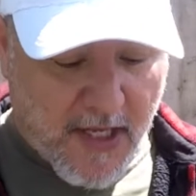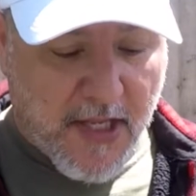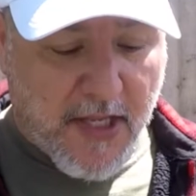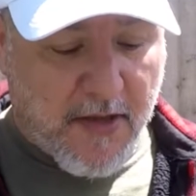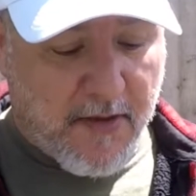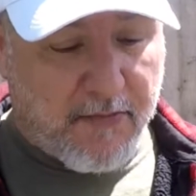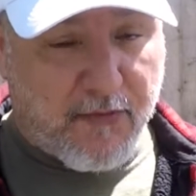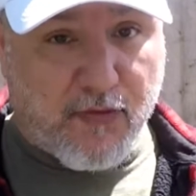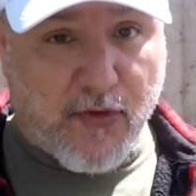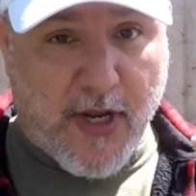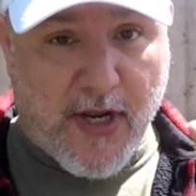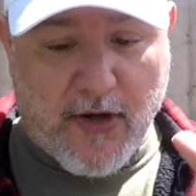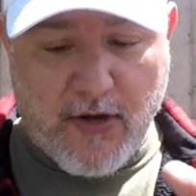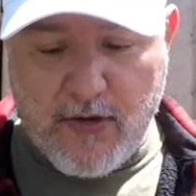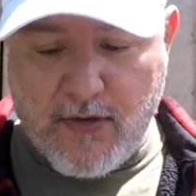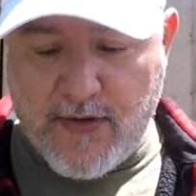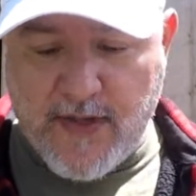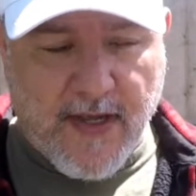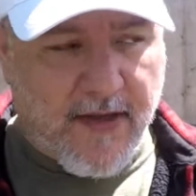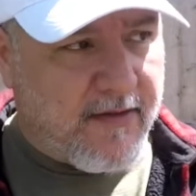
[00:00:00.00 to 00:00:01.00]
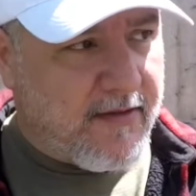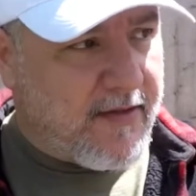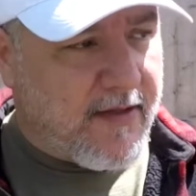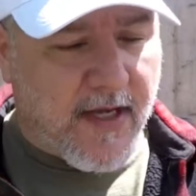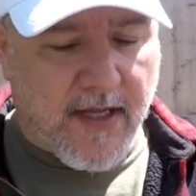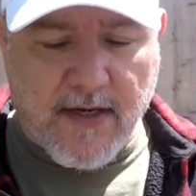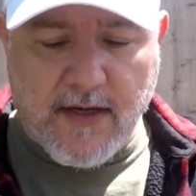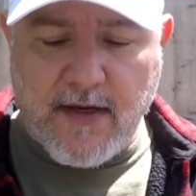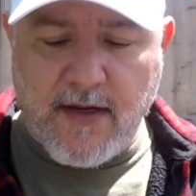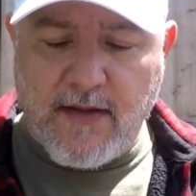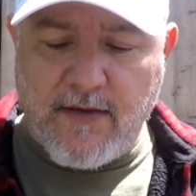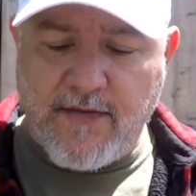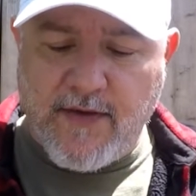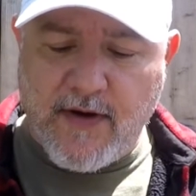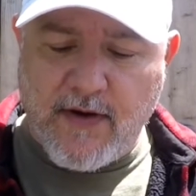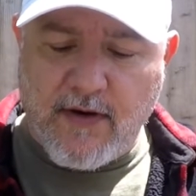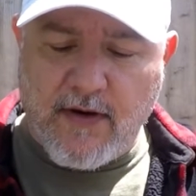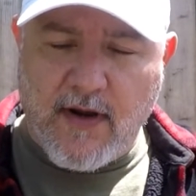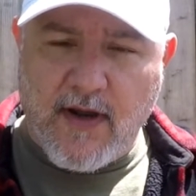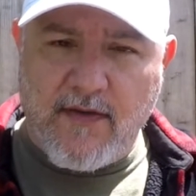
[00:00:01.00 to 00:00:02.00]
try to do it without cutting another
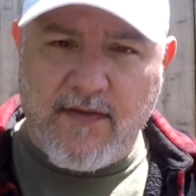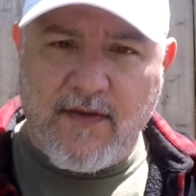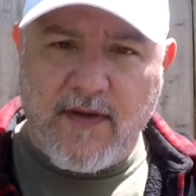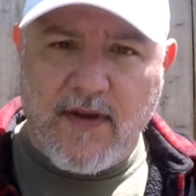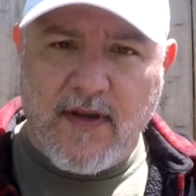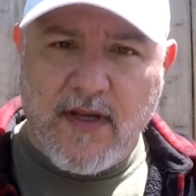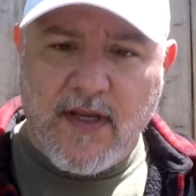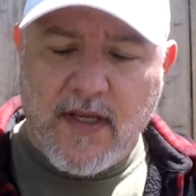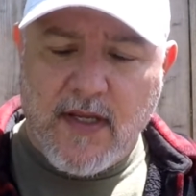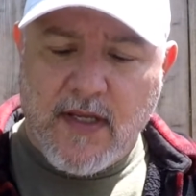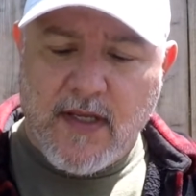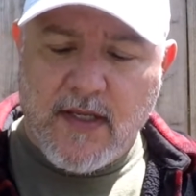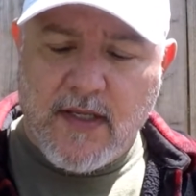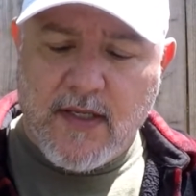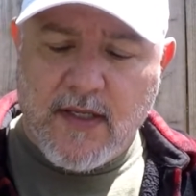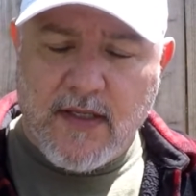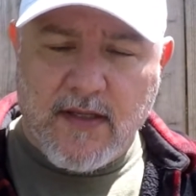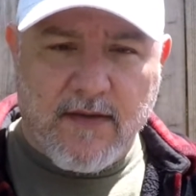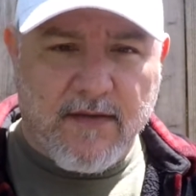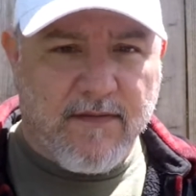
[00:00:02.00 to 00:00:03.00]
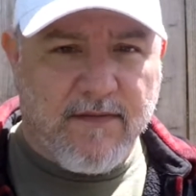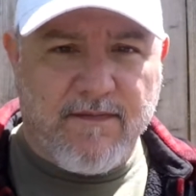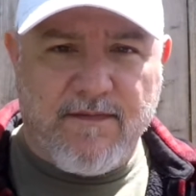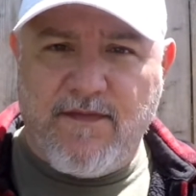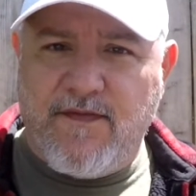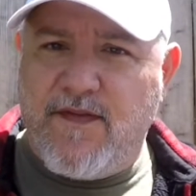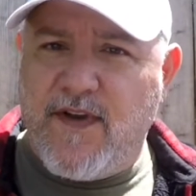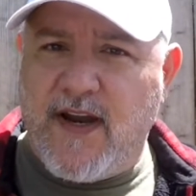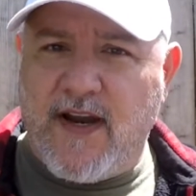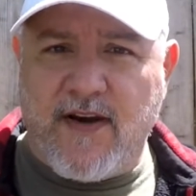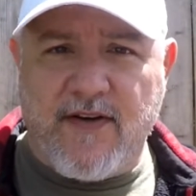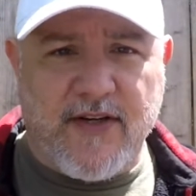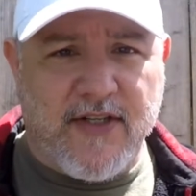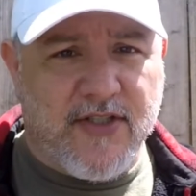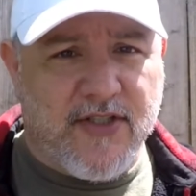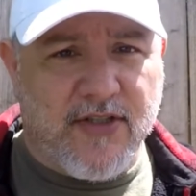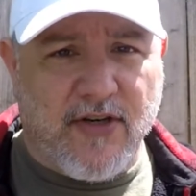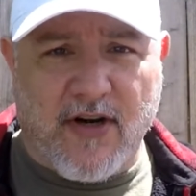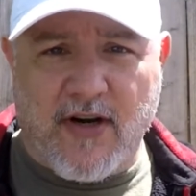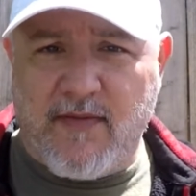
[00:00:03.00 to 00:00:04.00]
finger off. Very
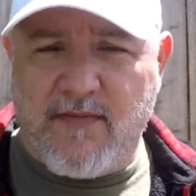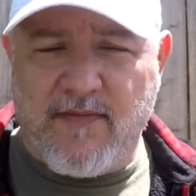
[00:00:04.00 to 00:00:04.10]
sharp,